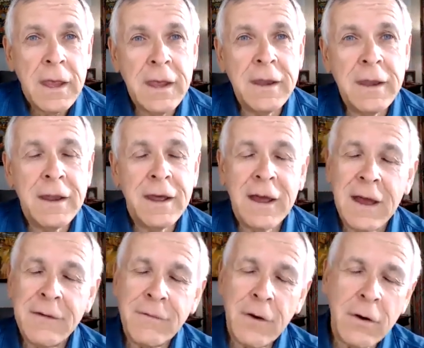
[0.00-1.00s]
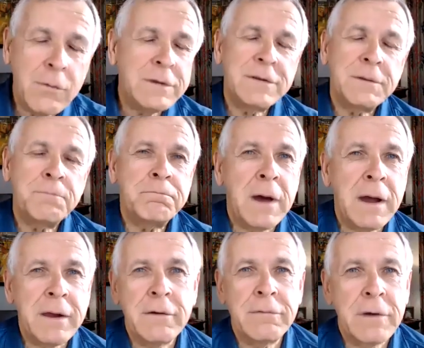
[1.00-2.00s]
And I've always
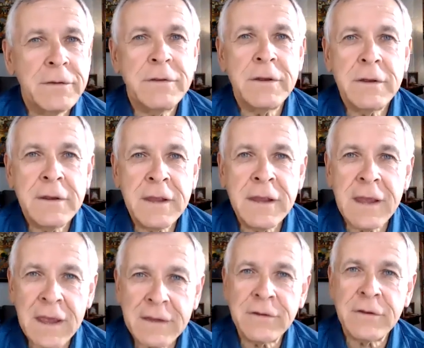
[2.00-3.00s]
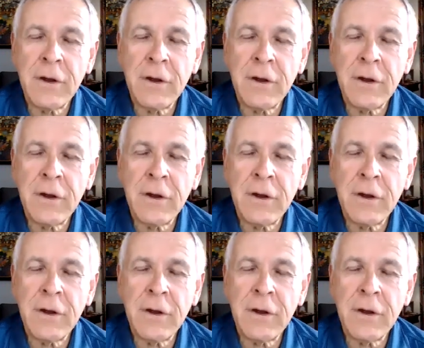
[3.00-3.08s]
admired Rusty. He has